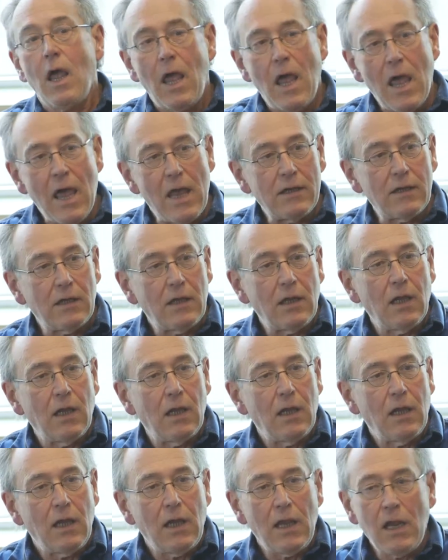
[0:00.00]
And
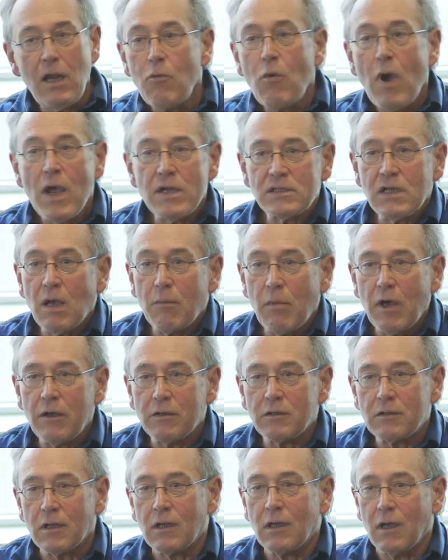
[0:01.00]
he writes
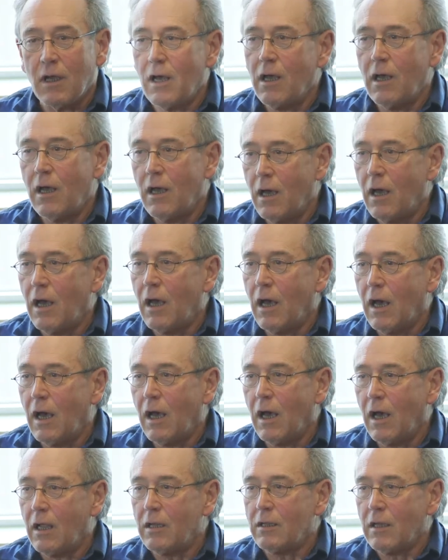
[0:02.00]
about
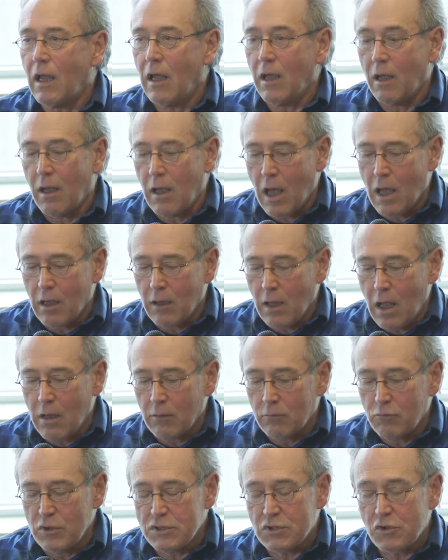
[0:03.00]
a
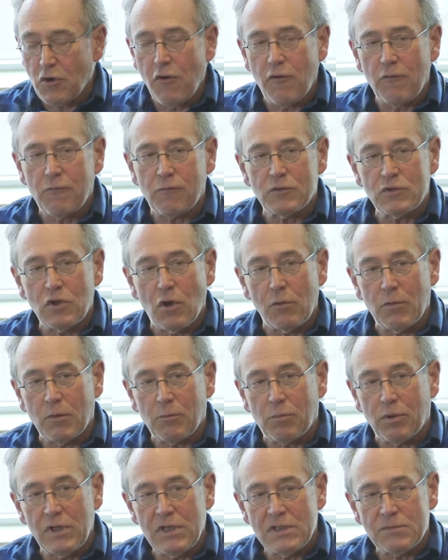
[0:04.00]
reserve German
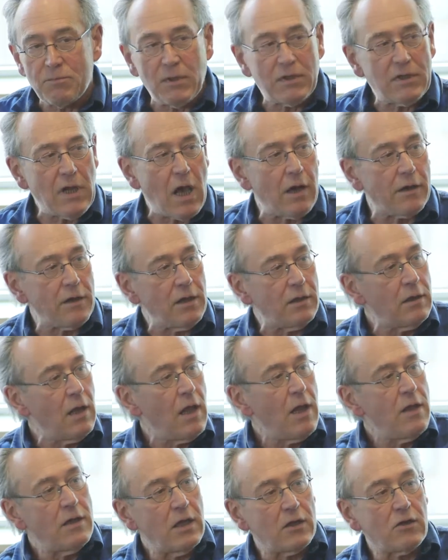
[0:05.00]
police battalion
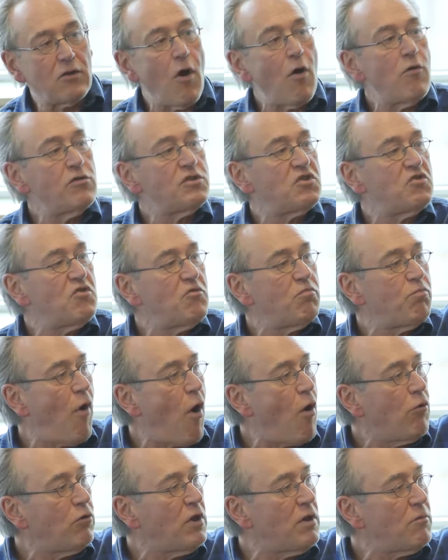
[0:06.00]
that goes through
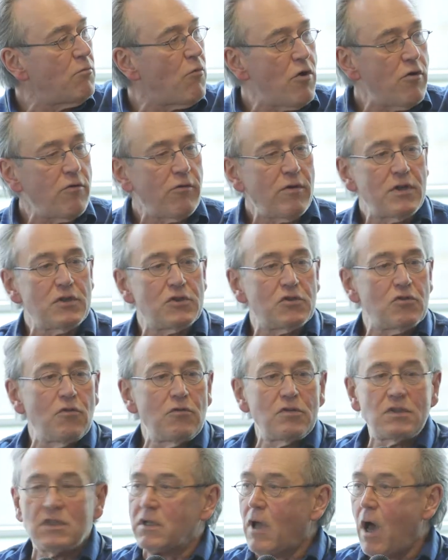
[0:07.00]
Poland murdering
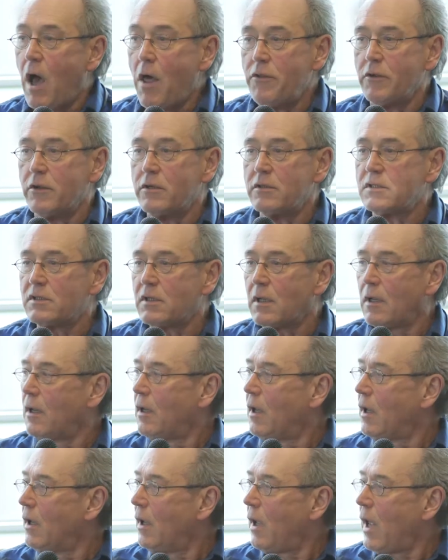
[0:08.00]
Jews and others
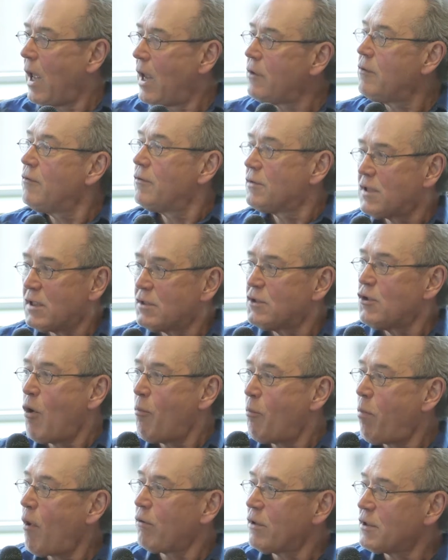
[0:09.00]
and uses no
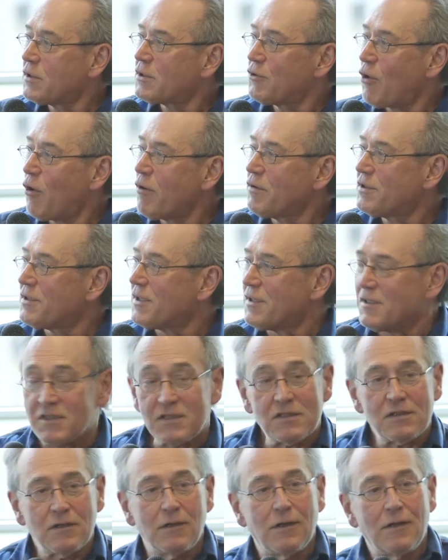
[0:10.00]
Polish
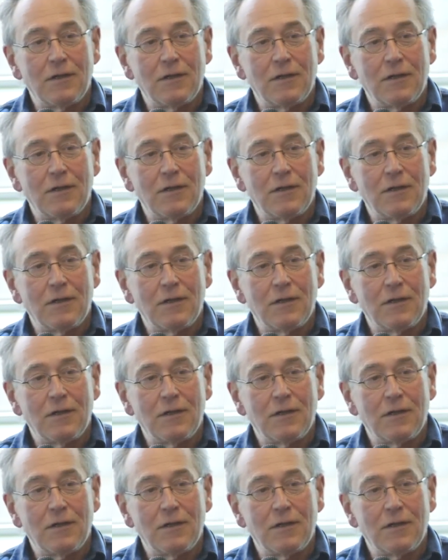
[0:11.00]
sources.